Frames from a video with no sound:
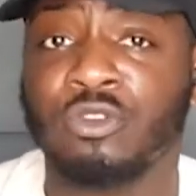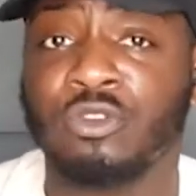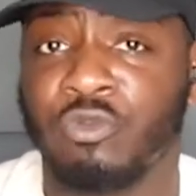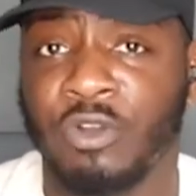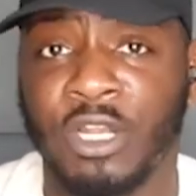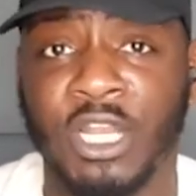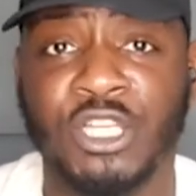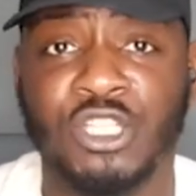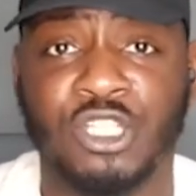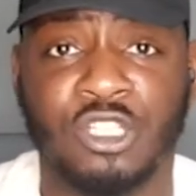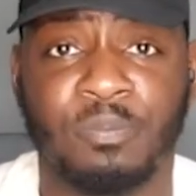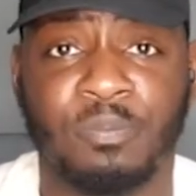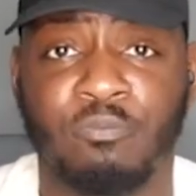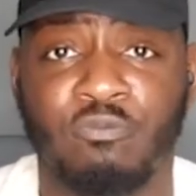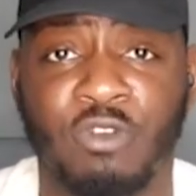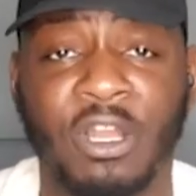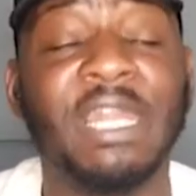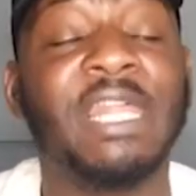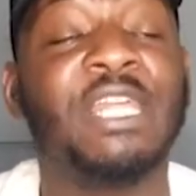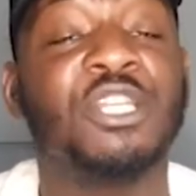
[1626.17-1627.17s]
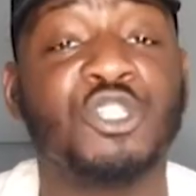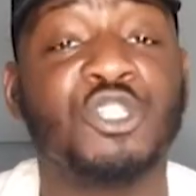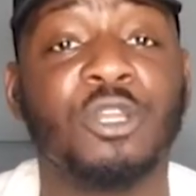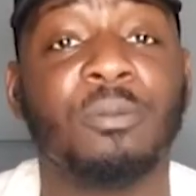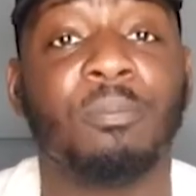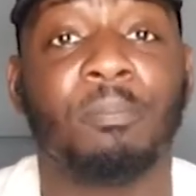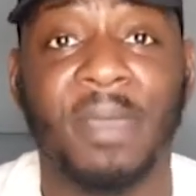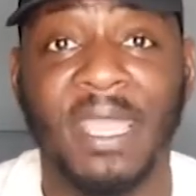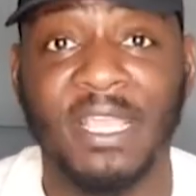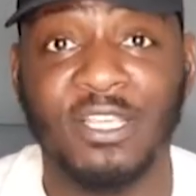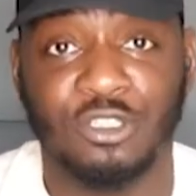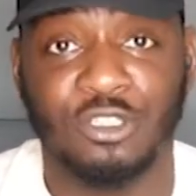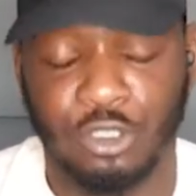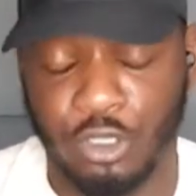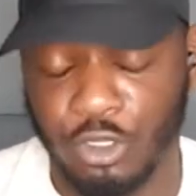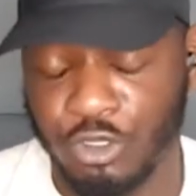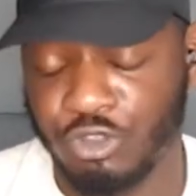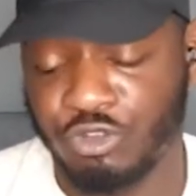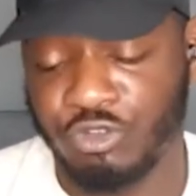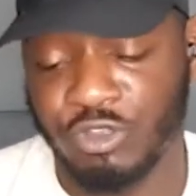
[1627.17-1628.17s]
religion-based
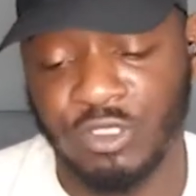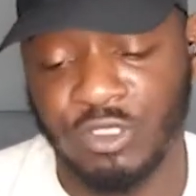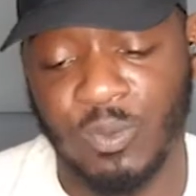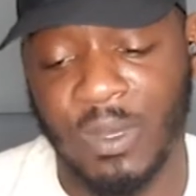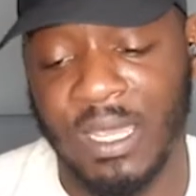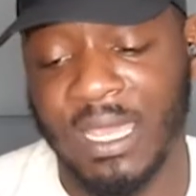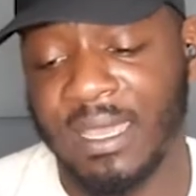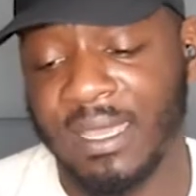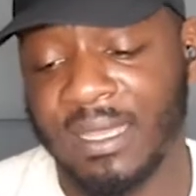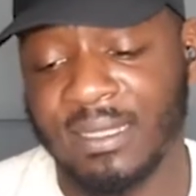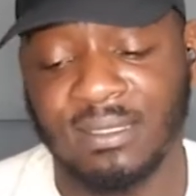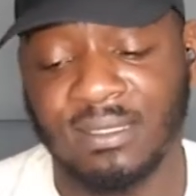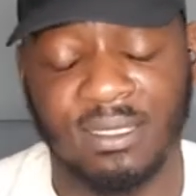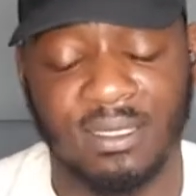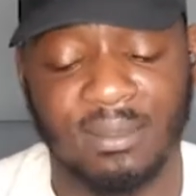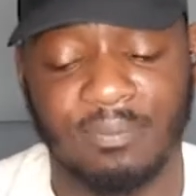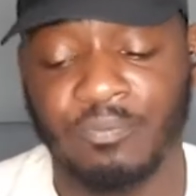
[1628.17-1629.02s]
countries where it's